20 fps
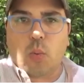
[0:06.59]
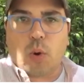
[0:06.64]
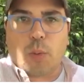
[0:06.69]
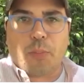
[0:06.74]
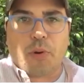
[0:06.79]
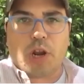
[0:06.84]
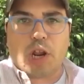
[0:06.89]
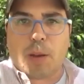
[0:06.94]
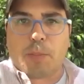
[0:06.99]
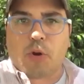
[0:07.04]

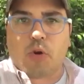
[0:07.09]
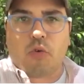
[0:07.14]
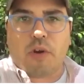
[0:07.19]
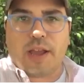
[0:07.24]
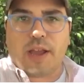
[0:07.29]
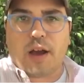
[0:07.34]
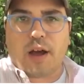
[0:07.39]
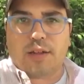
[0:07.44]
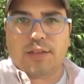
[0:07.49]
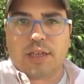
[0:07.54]
We're putting up
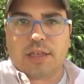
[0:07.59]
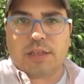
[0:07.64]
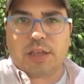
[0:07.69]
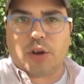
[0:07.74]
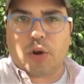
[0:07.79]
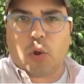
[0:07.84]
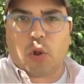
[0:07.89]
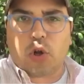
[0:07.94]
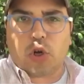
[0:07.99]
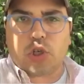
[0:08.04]
great
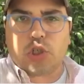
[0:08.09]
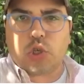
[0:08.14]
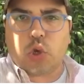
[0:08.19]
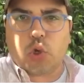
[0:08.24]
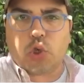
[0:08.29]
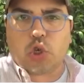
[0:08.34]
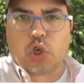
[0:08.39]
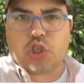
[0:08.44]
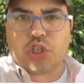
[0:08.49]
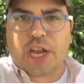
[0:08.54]
content on all our
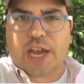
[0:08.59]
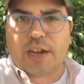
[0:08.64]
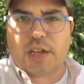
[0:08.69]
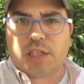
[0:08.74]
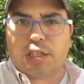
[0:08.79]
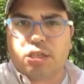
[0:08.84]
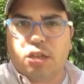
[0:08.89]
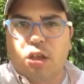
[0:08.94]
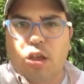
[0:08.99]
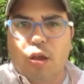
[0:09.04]
social
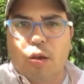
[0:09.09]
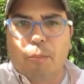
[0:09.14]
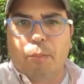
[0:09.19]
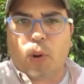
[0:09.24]
channels,